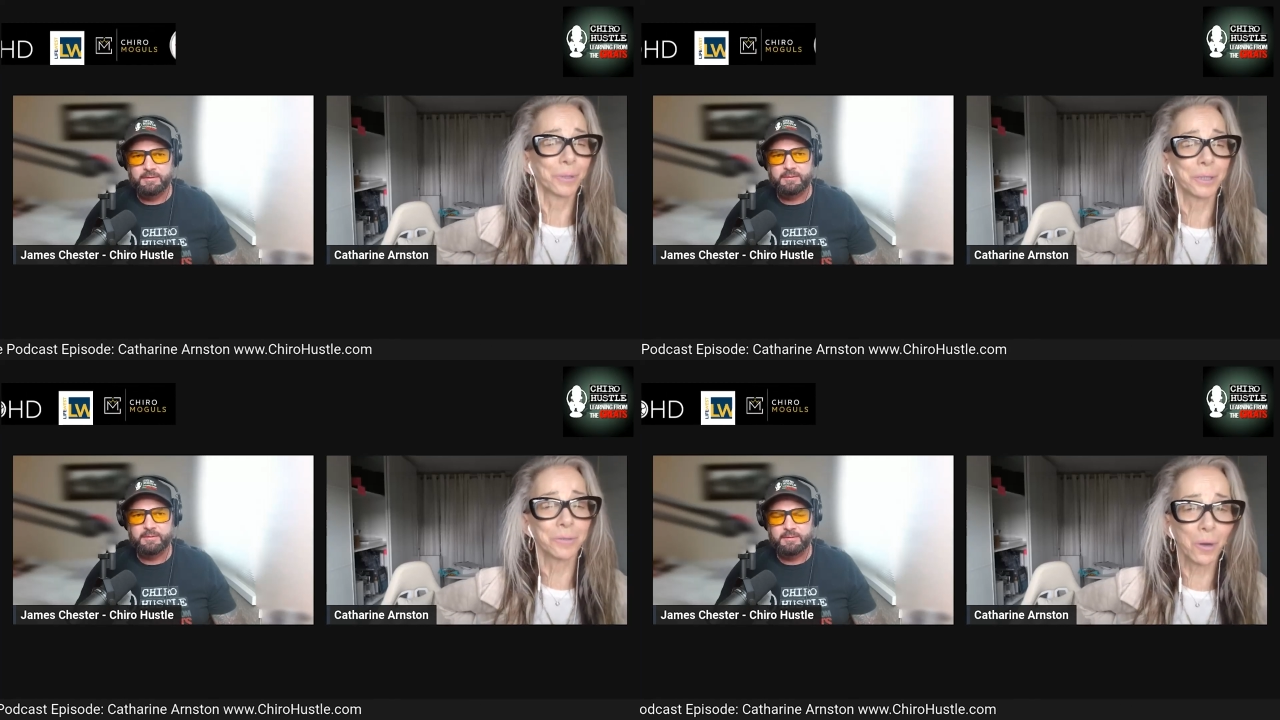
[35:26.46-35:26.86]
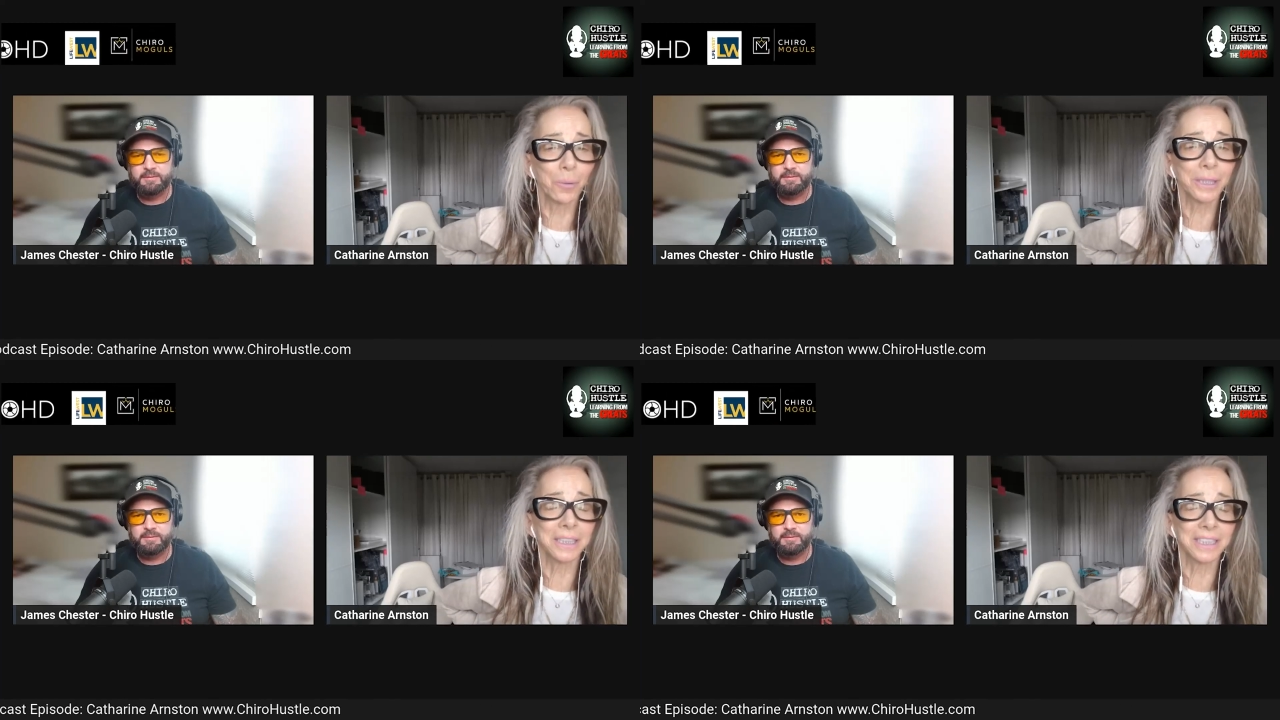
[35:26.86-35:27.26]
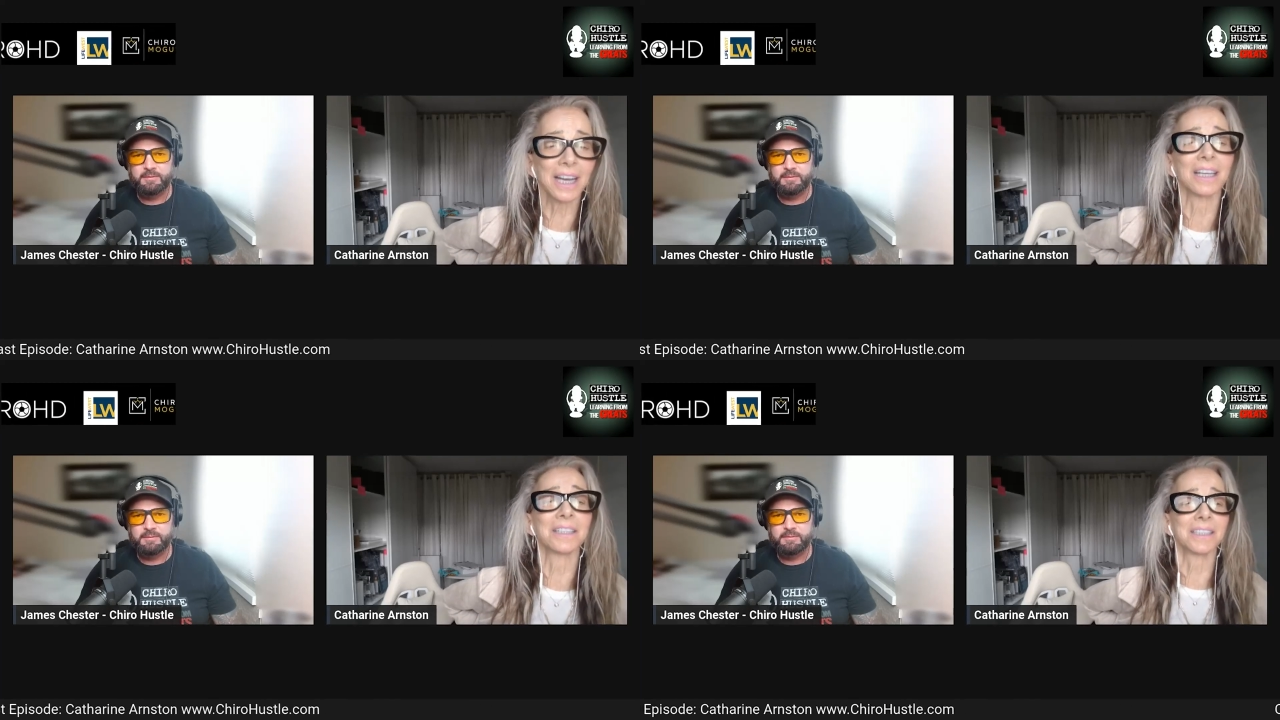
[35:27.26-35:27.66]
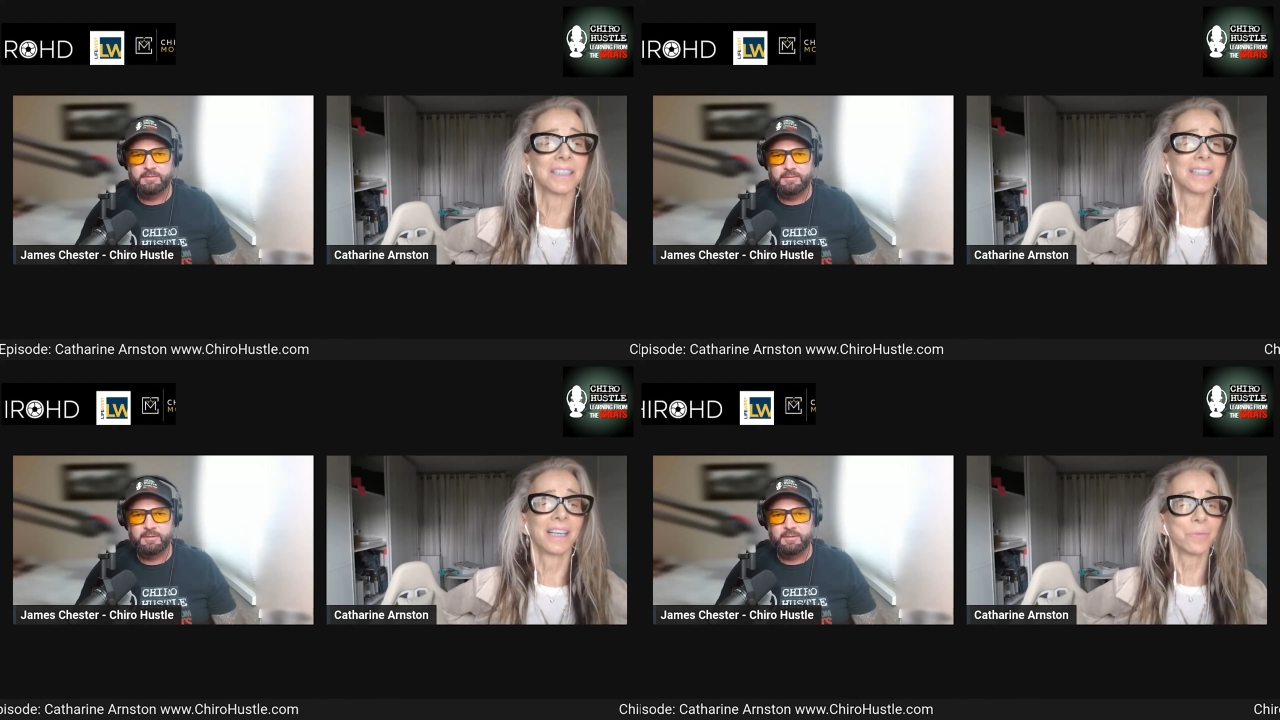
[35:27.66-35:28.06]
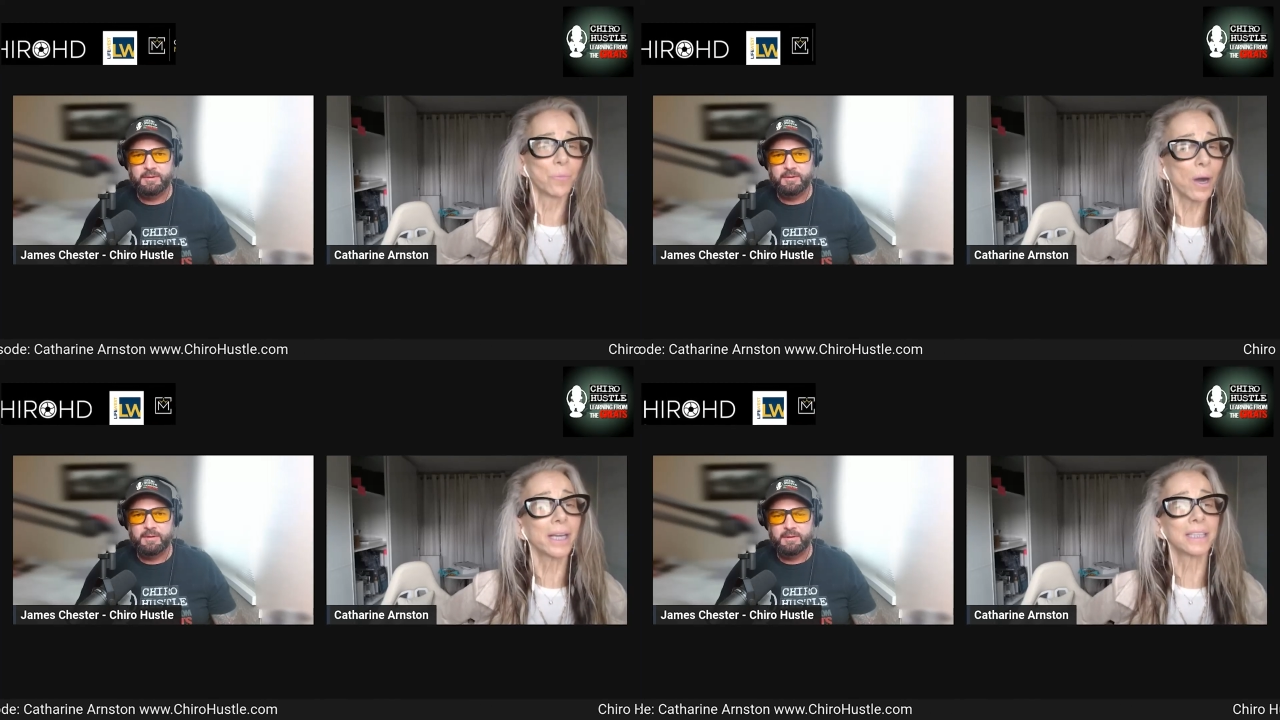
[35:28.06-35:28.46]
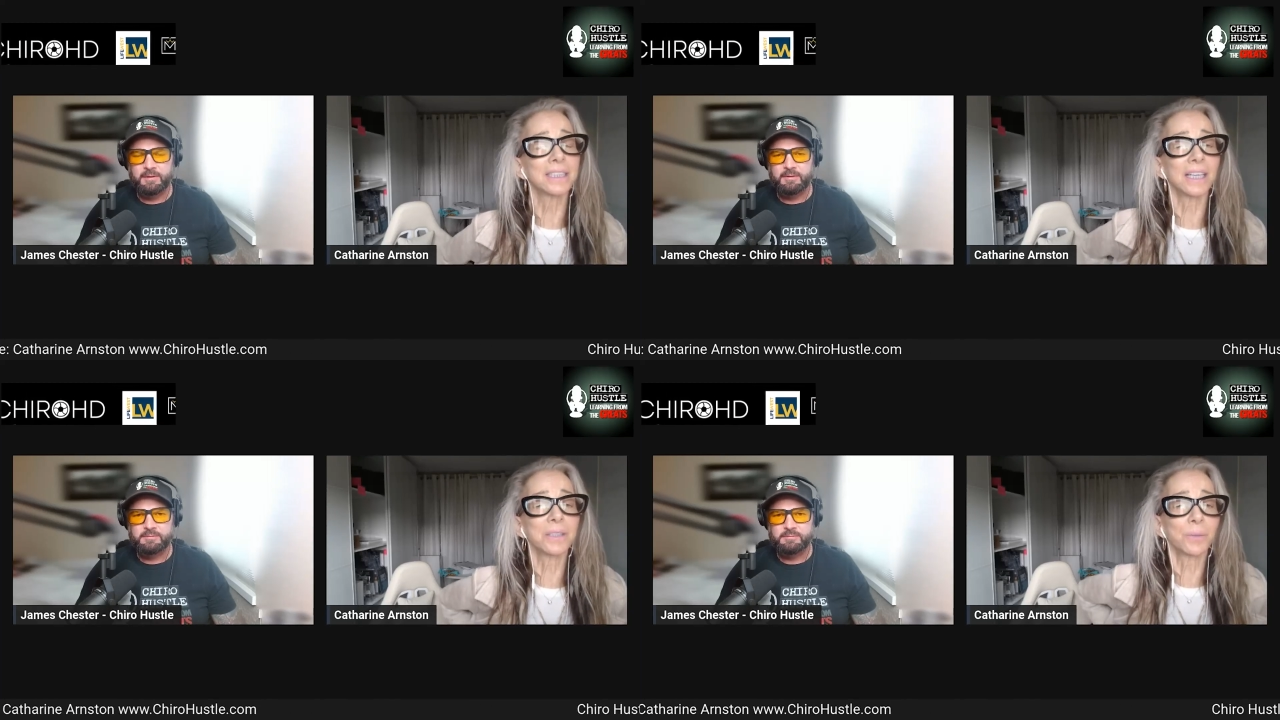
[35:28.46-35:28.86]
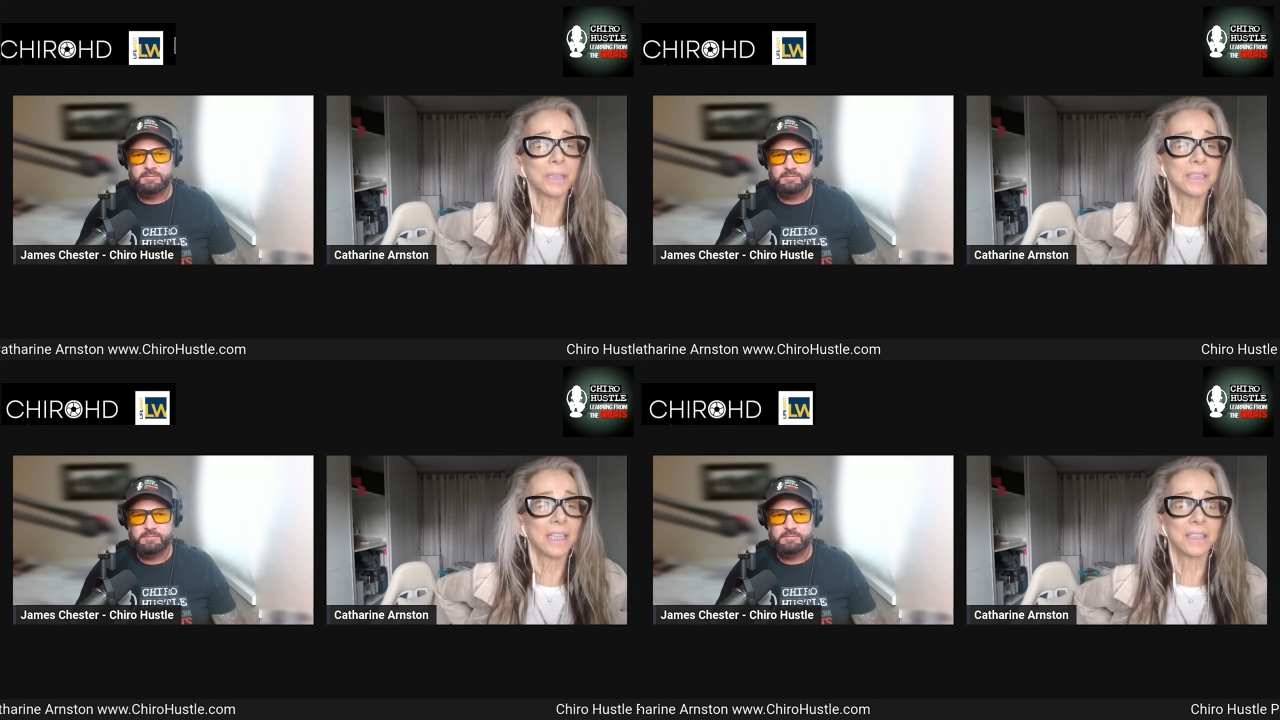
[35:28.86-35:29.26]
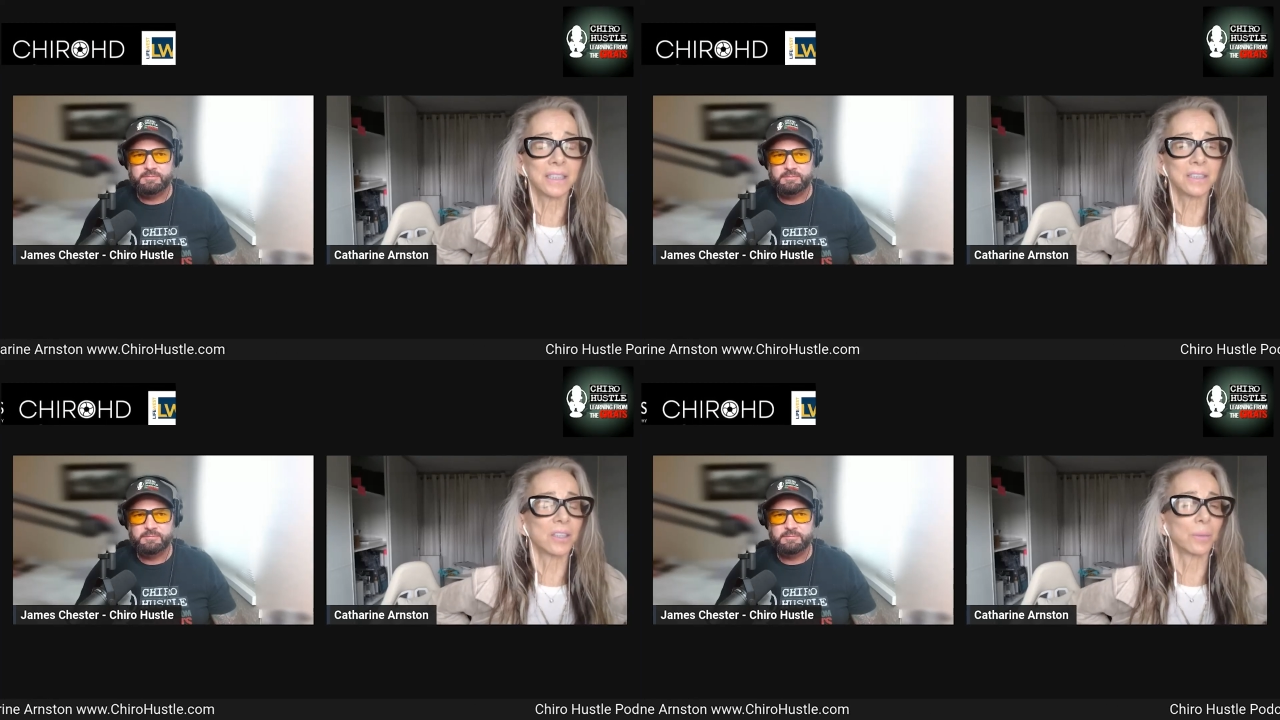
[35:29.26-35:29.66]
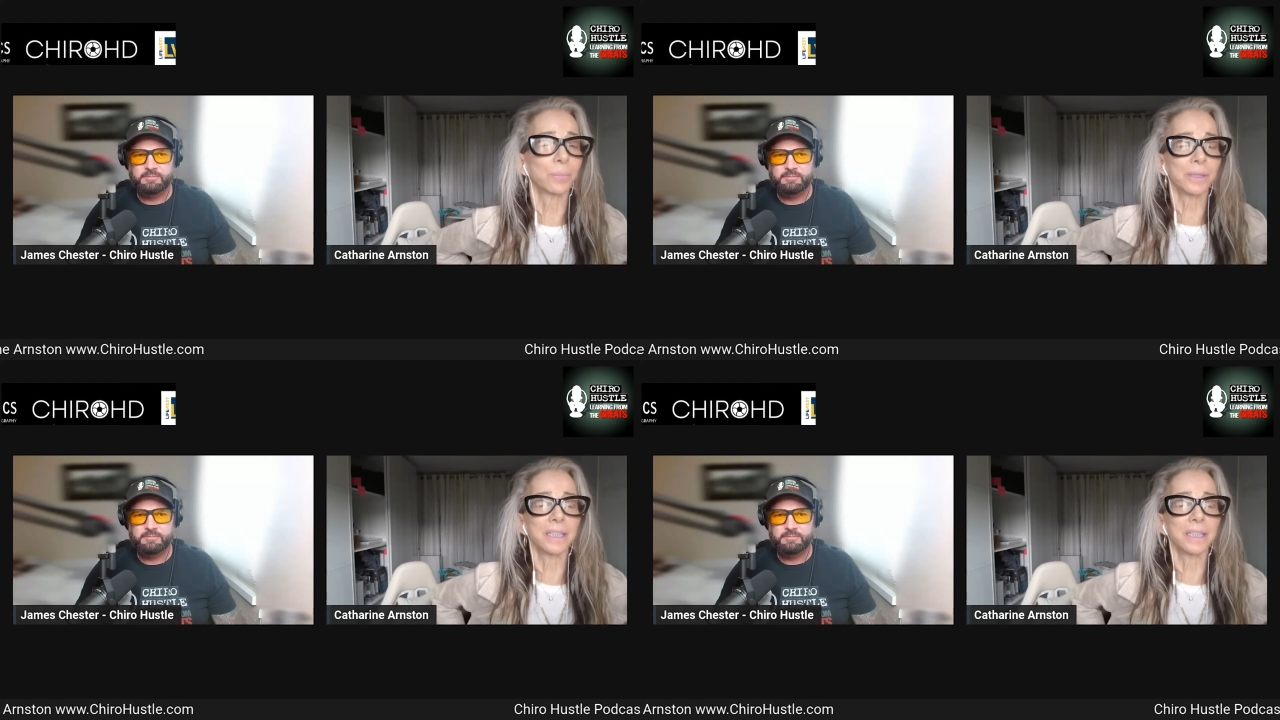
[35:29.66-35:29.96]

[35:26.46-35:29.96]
Speaker 1: when you know what it does and why it does what it does, it's a complete.